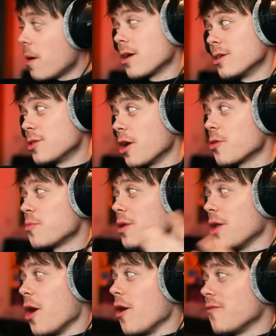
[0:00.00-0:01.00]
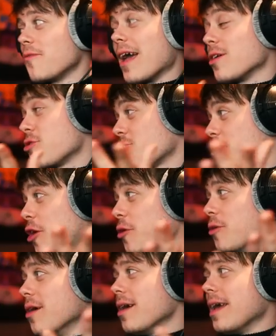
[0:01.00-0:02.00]
Buchan does pull it off. That is true.
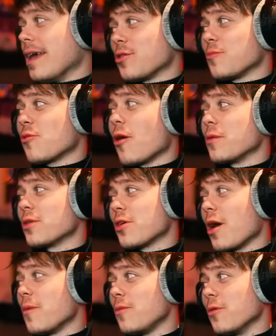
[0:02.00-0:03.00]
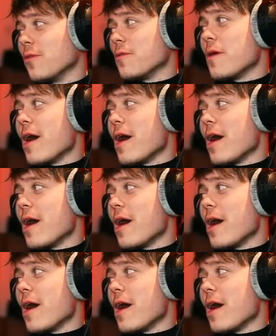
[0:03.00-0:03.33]
He's the prime example of a